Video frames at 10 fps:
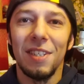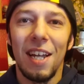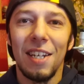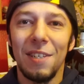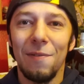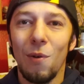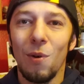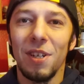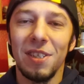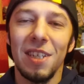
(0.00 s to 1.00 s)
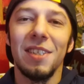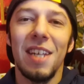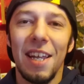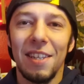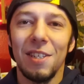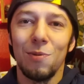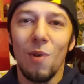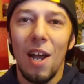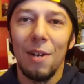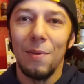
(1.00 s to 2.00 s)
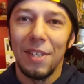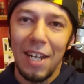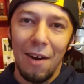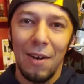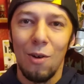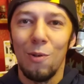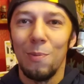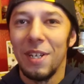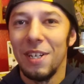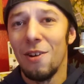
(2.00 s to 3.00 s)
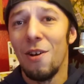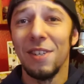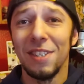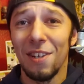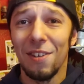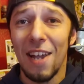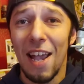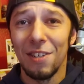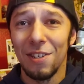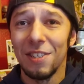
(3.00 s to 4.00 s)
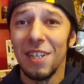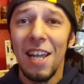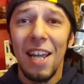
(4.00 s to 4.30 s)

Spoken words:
and 1940s and take this ride with Gary Oldman and all these other actors.